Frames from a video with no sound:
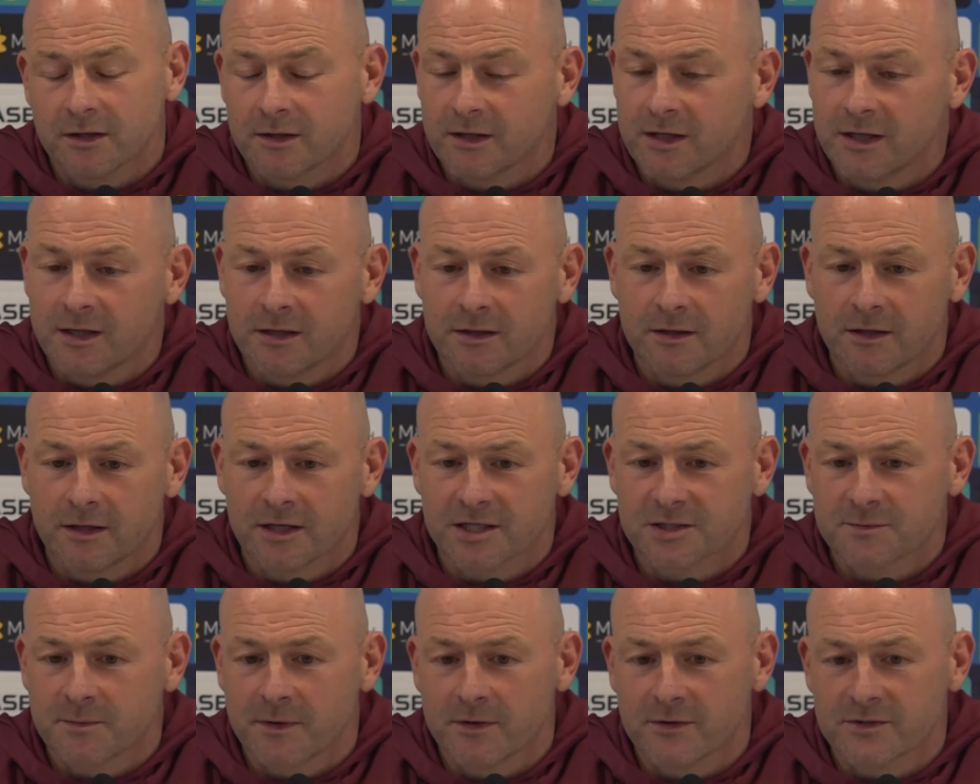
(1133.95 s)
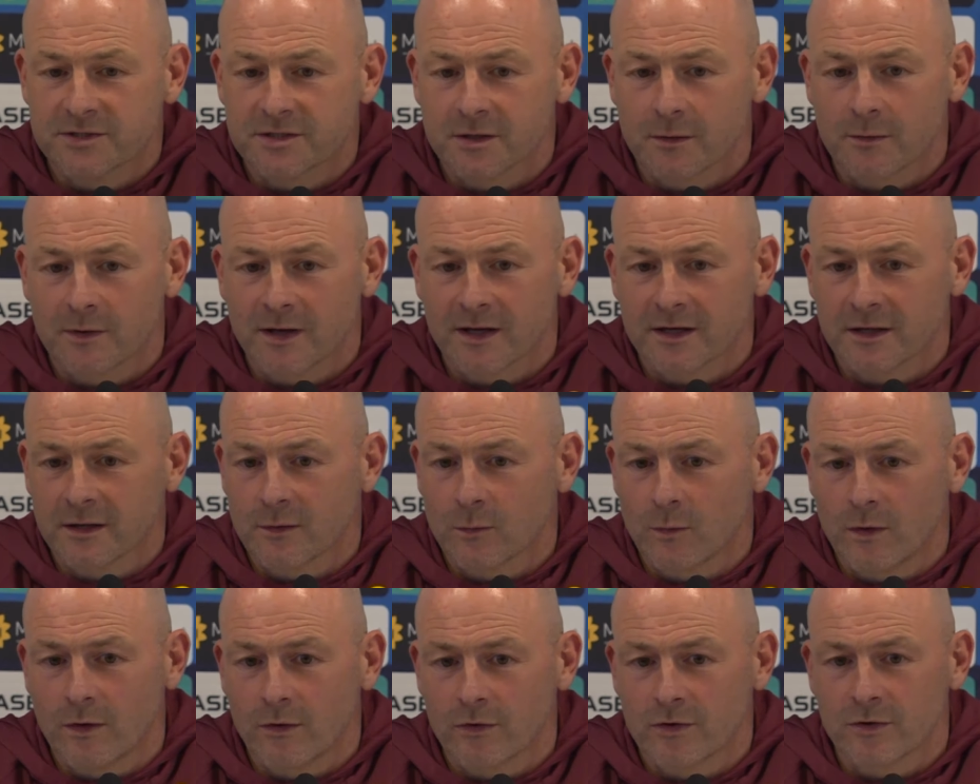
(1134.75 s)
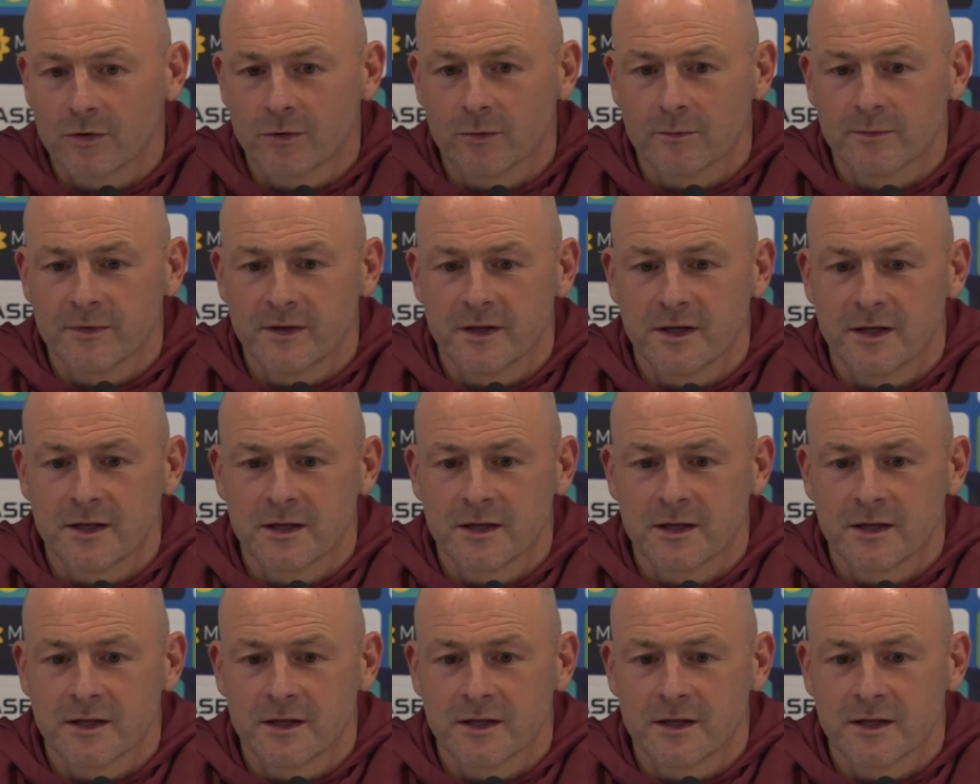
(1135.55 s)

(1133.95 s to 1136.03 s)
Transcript: The experience that we had in the World Cup,